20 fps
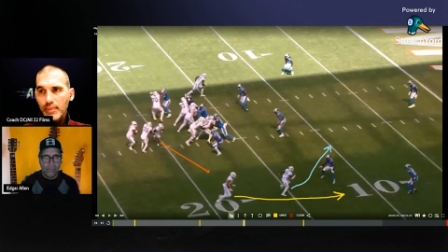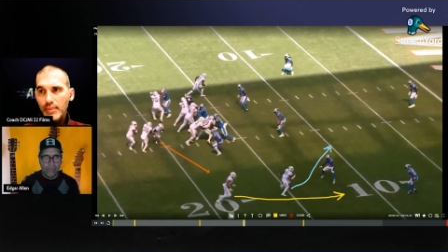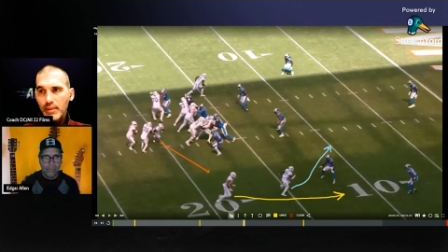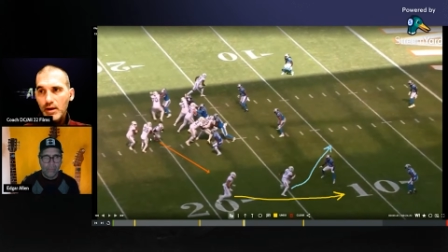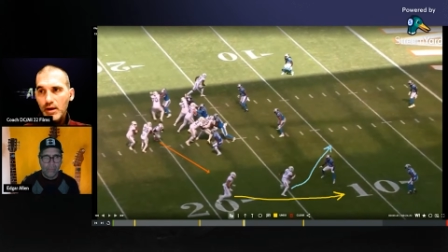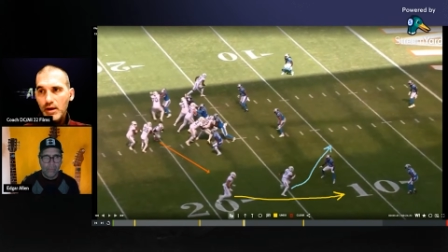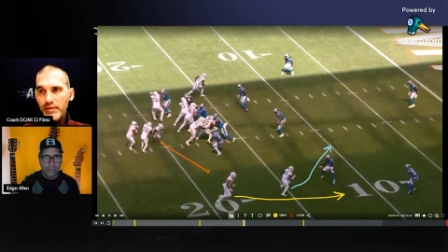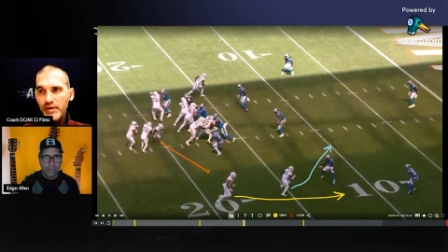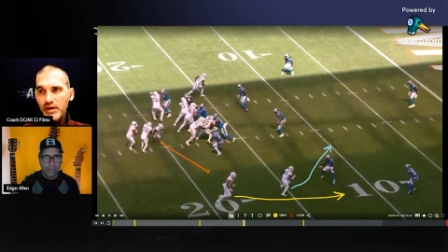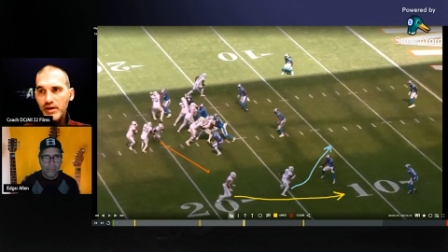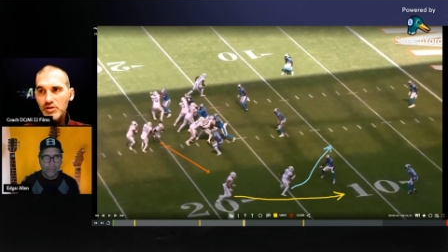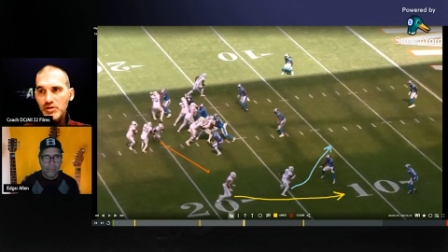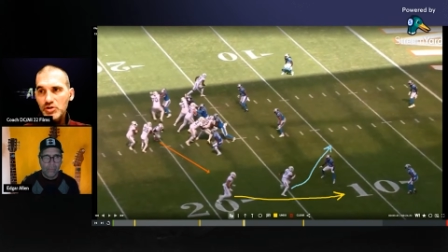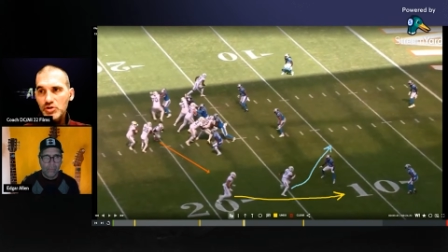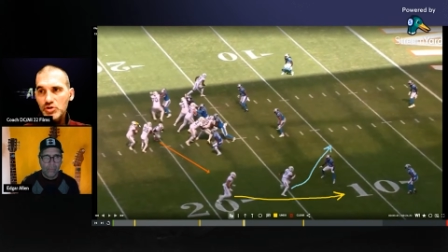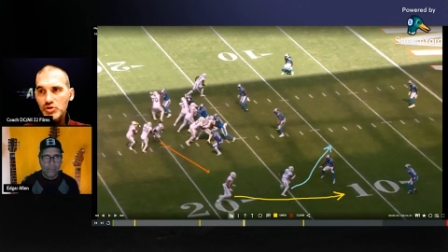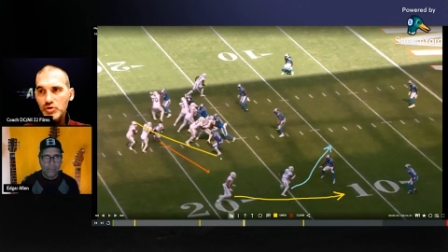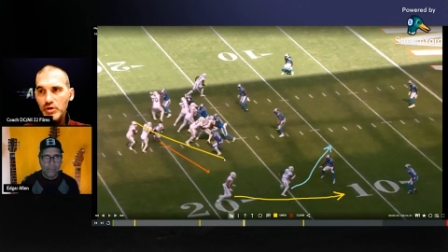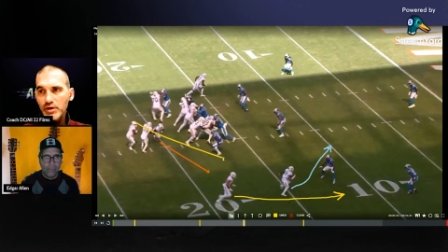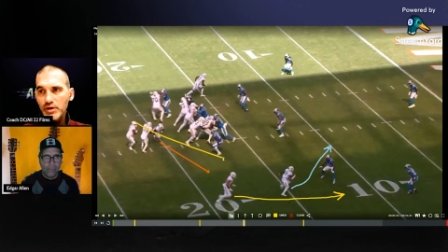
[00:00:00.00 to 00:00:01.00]
I think he's
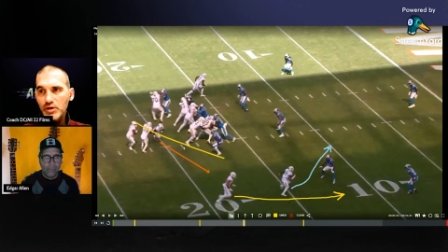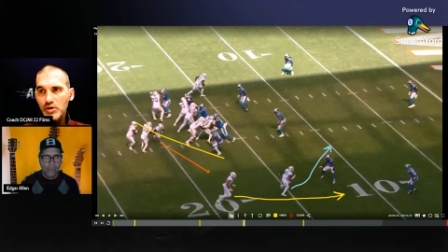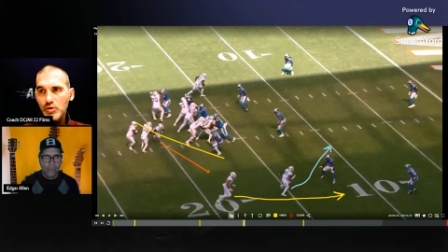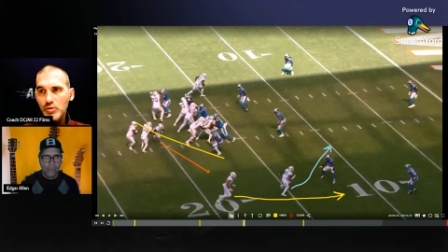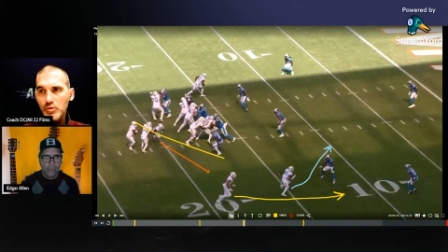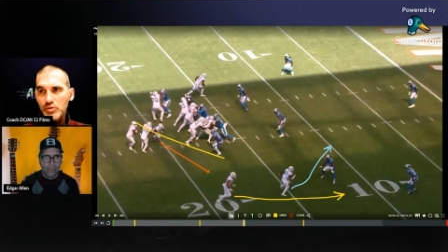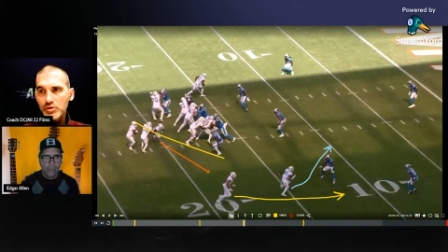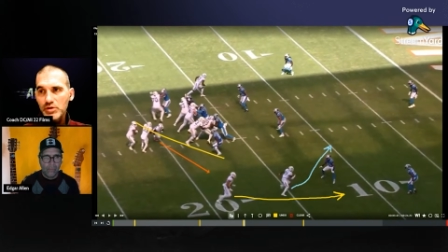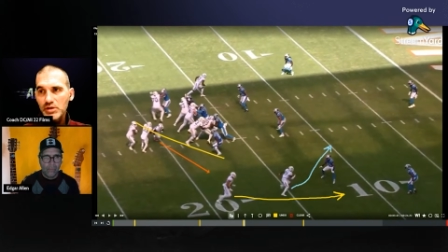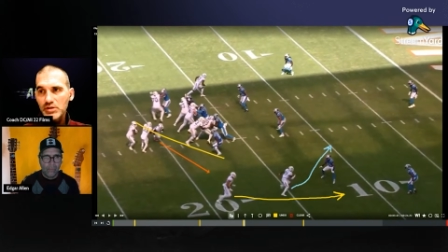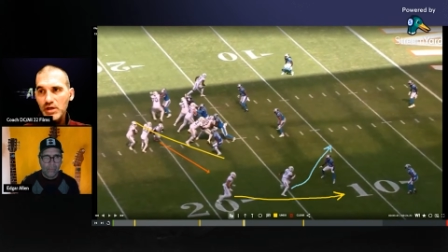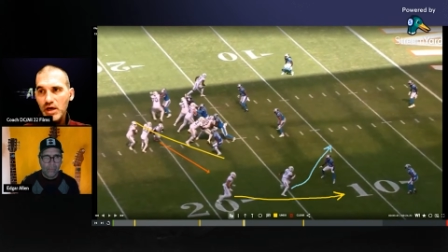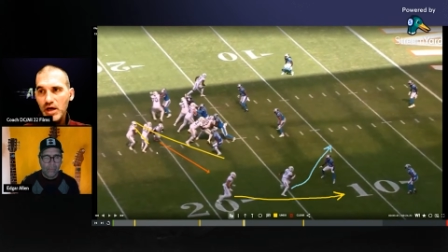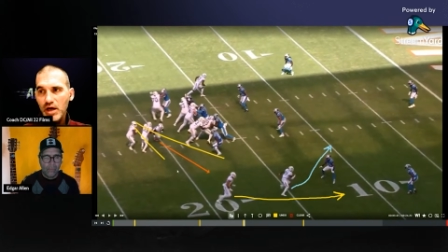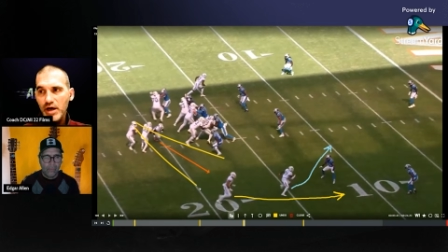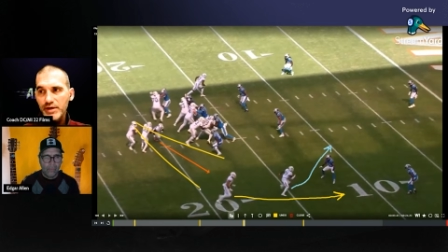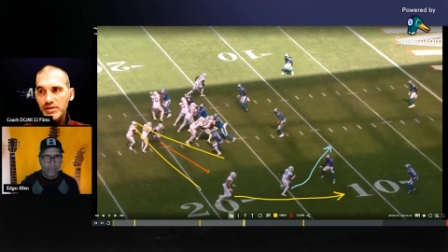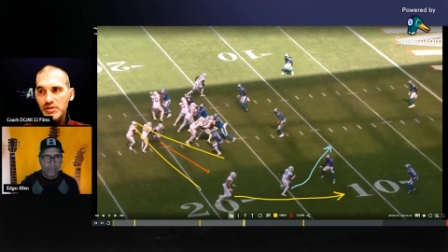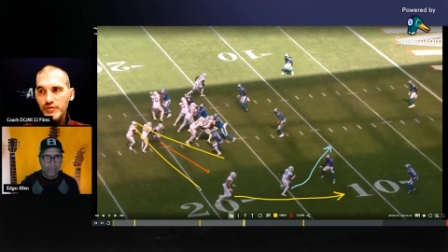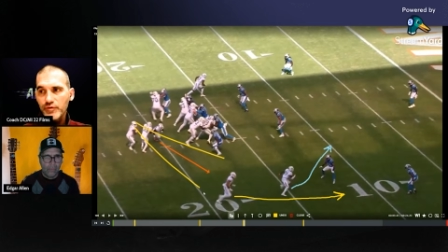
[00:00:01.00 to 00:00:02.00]
just trying to use his
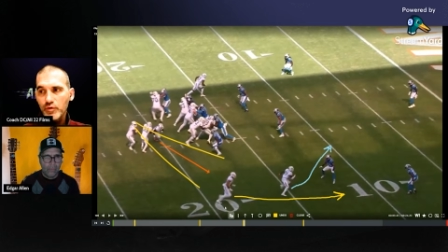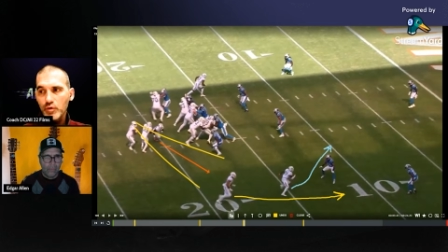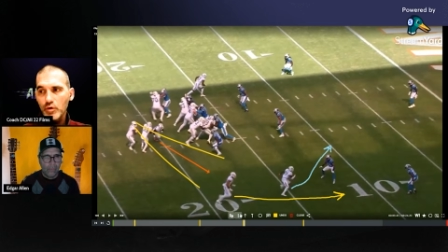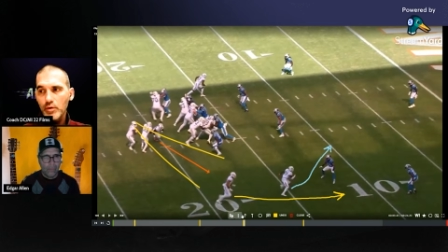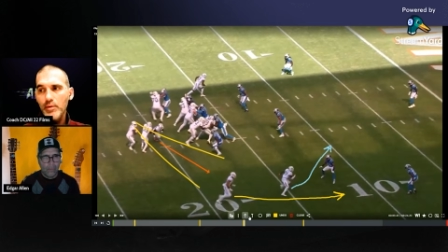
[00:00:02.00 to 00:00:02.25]
eyes for a